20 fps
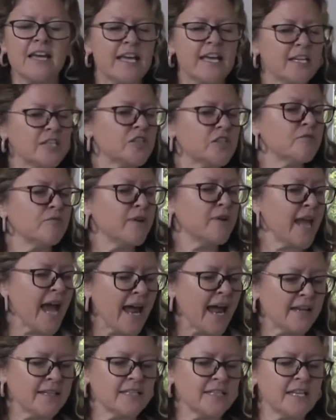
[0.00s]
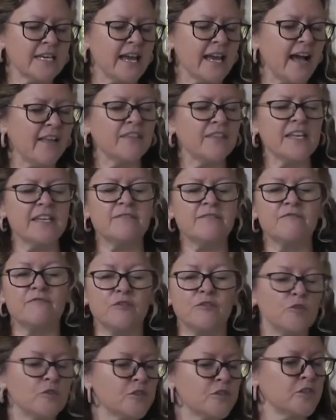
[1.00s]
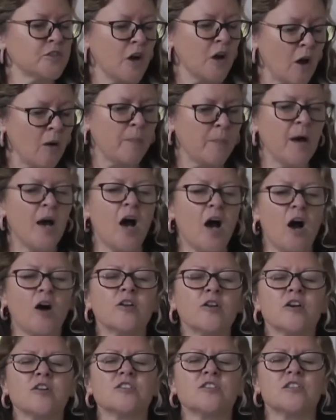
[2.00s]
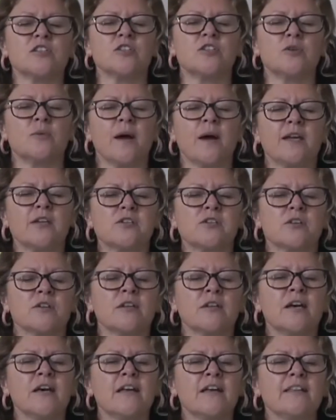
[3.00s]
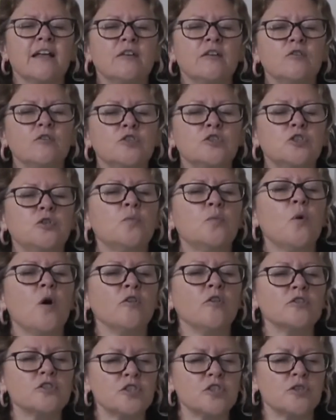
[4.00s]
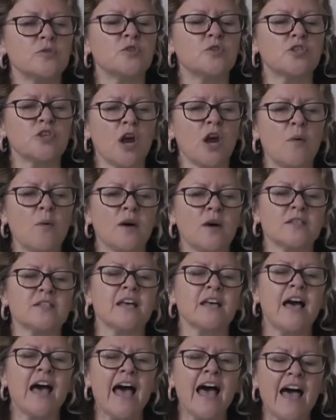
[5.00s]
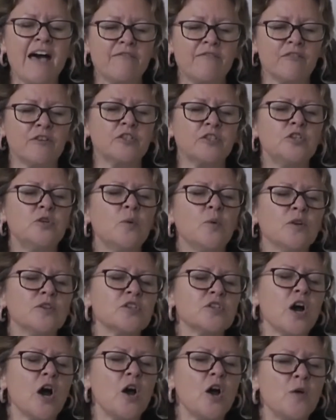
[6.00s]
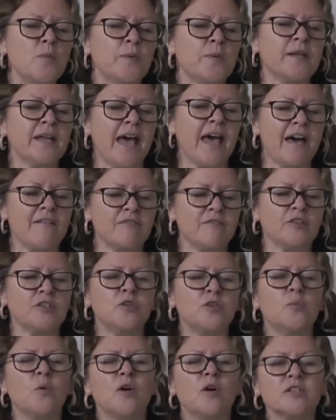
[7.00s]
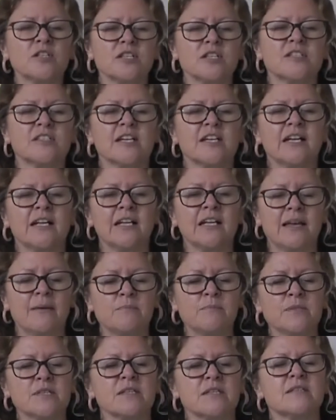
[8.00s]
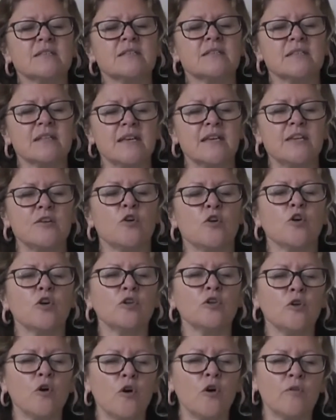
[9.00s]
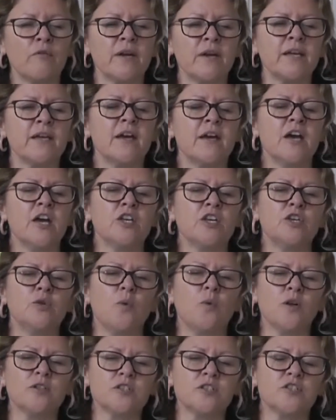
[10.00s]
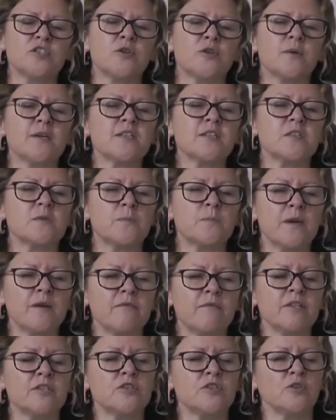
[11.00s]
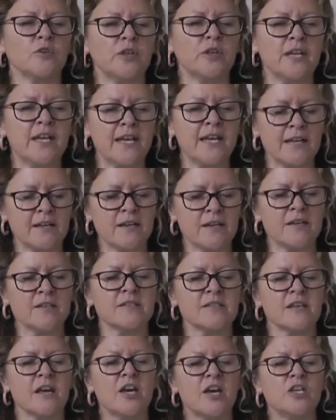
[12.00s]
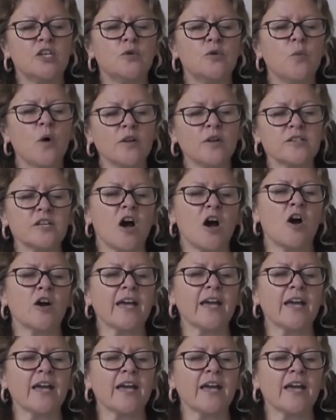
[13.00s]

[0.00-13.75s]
is the reality and the full stop on our situation. That, Lord, you want to show us heaven. You want to open heaven. You want us to glimpse and see your glory. You want us to experience your nearness. You want our